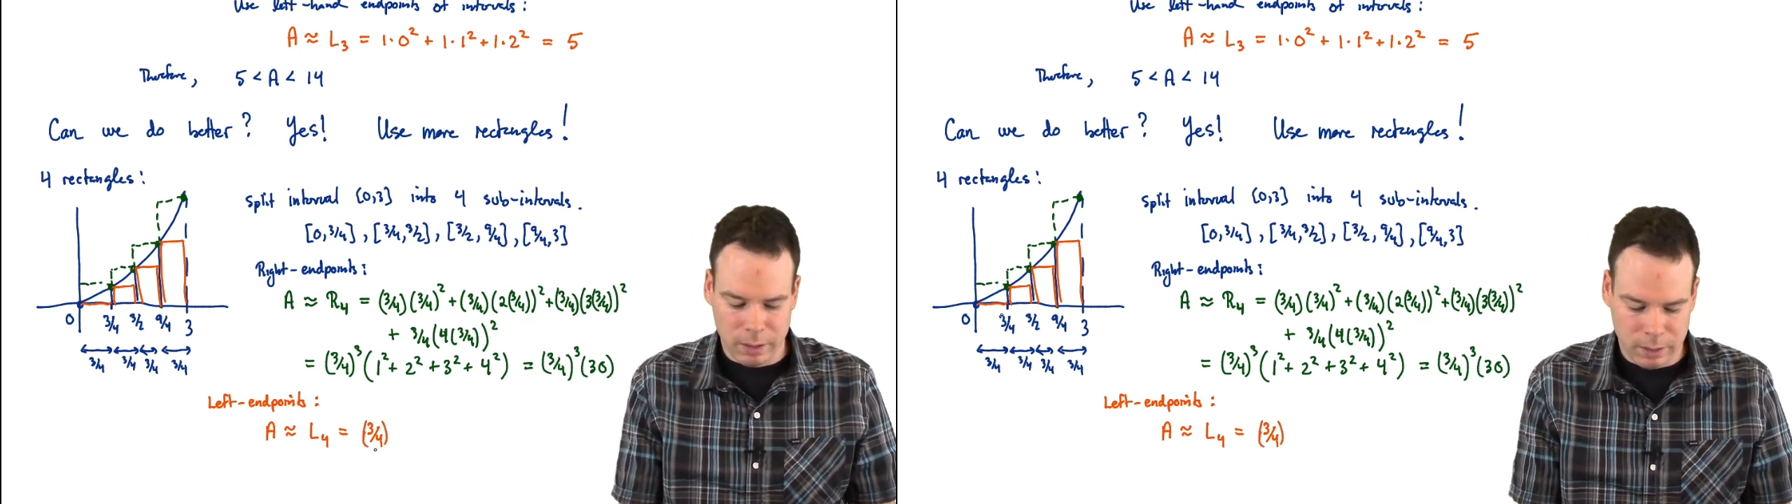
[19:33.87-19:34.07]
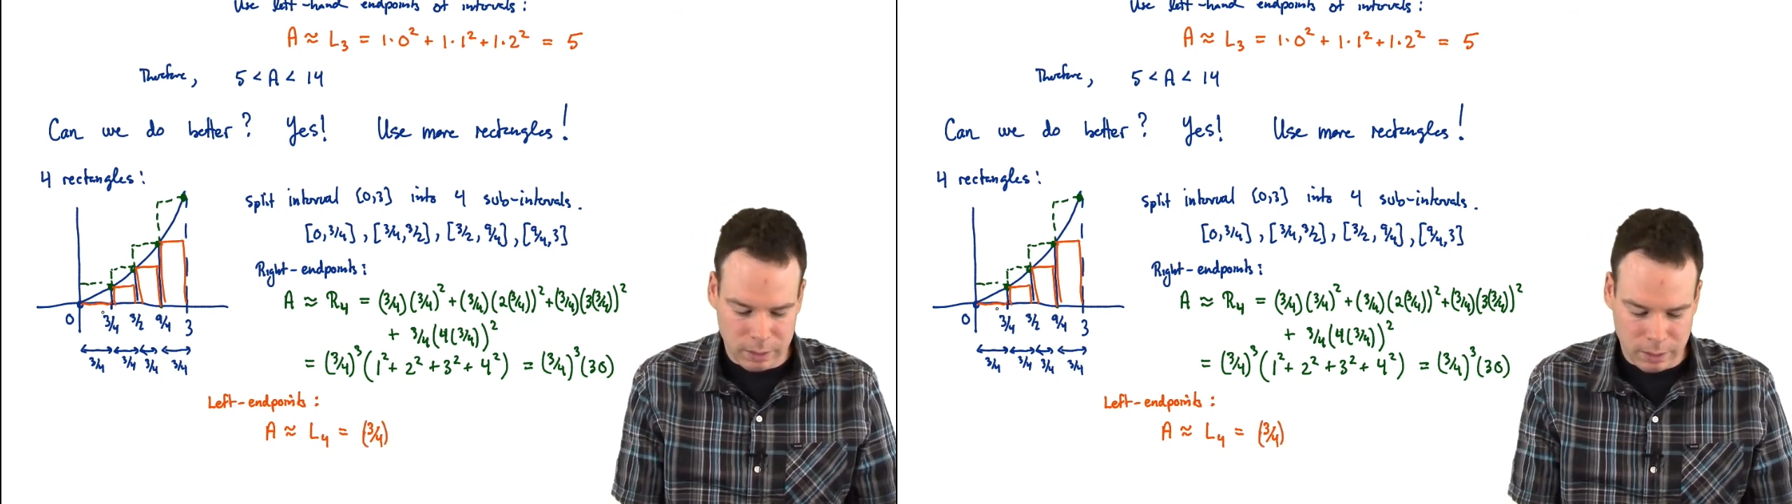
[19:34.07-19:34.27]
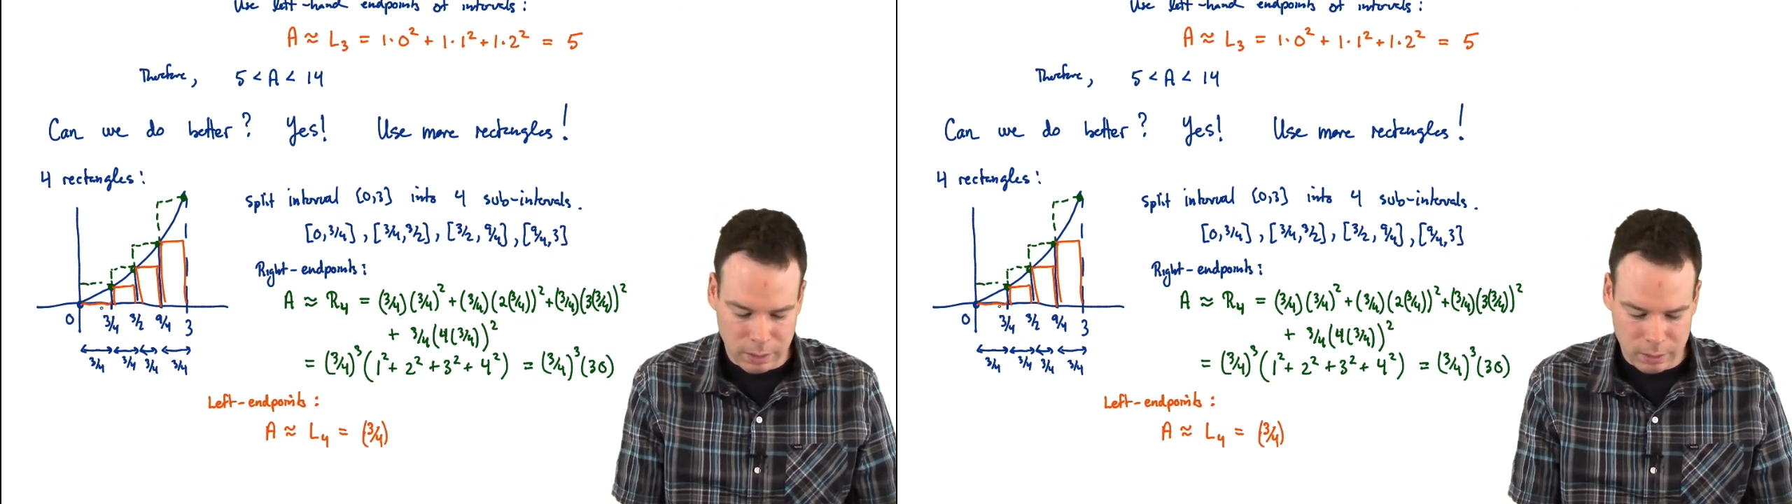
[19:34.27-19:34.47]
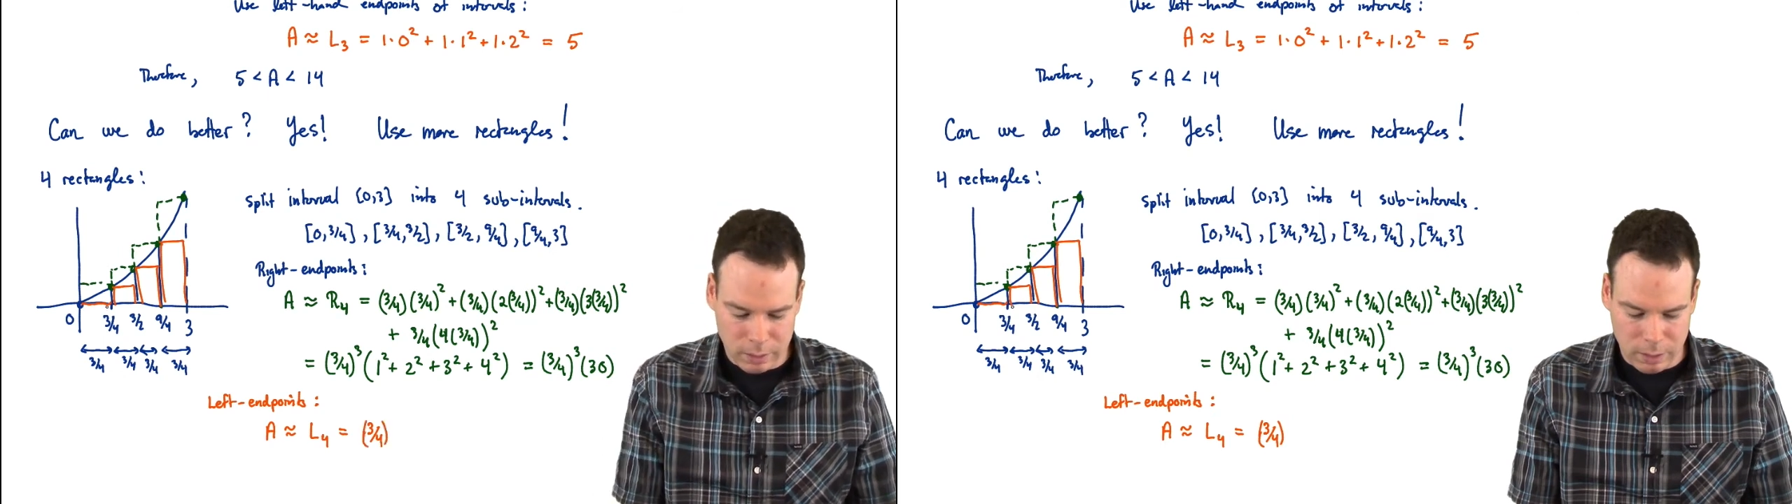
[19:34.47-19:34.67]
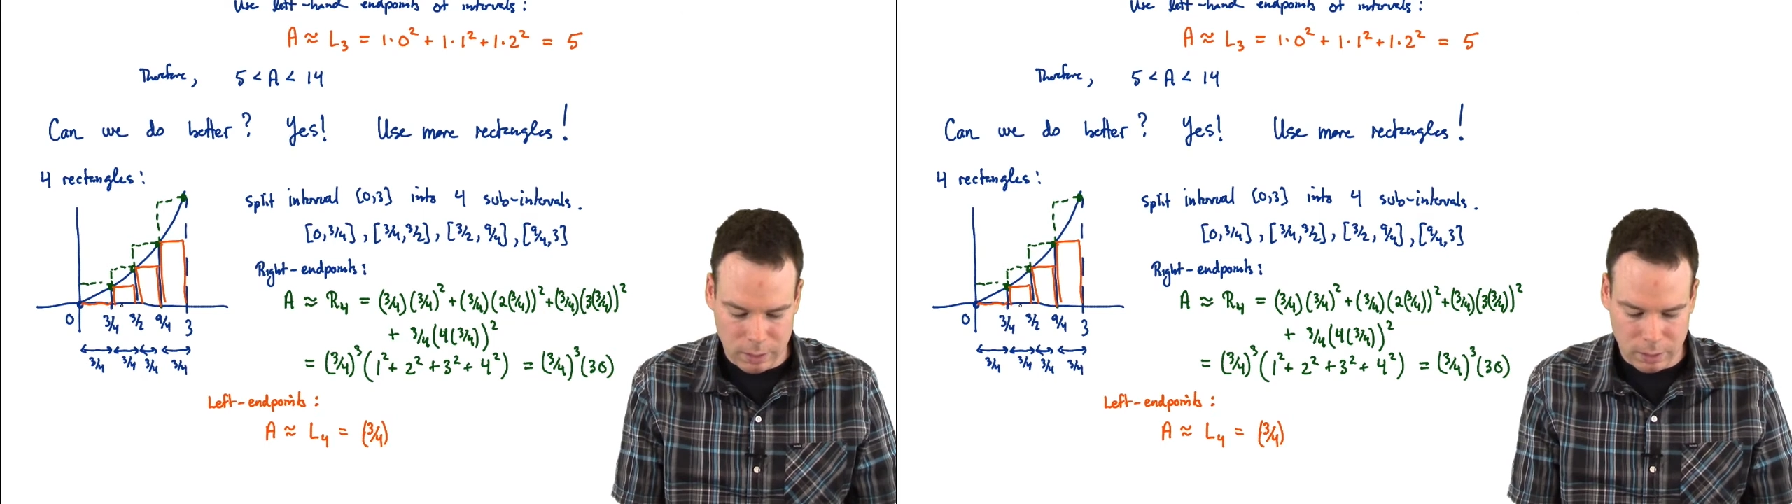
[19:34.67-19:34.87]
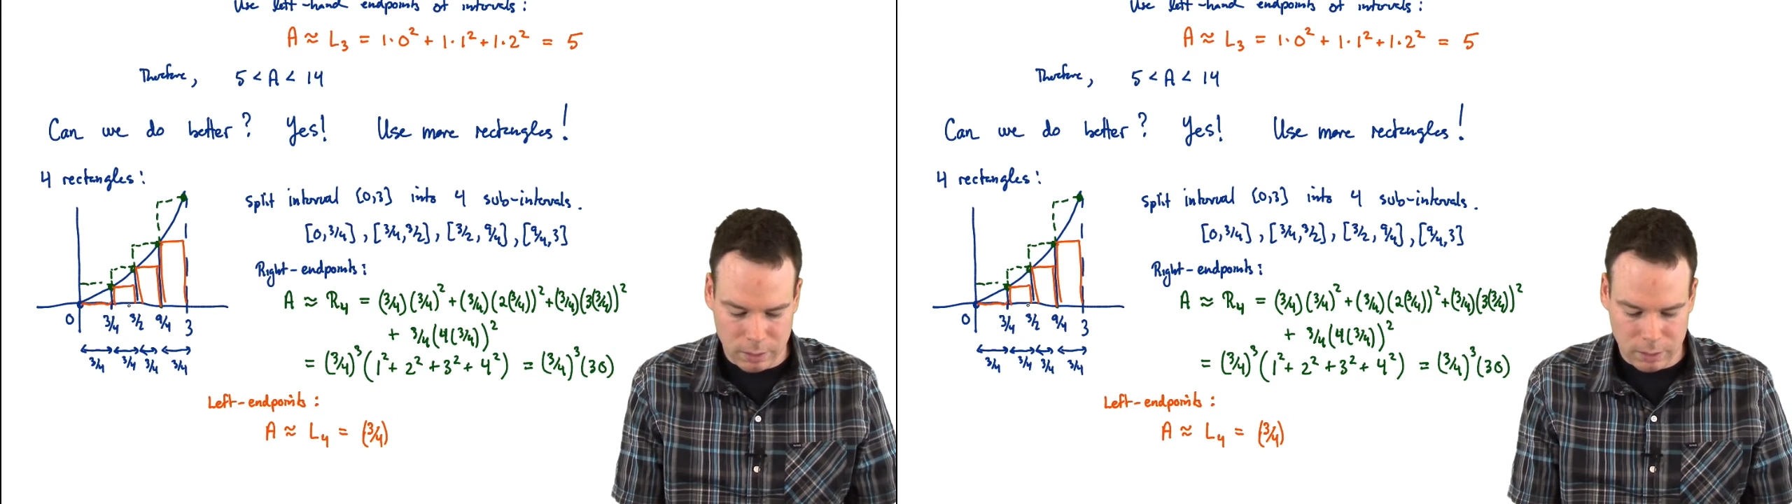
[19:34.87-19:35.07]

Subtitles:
then to get the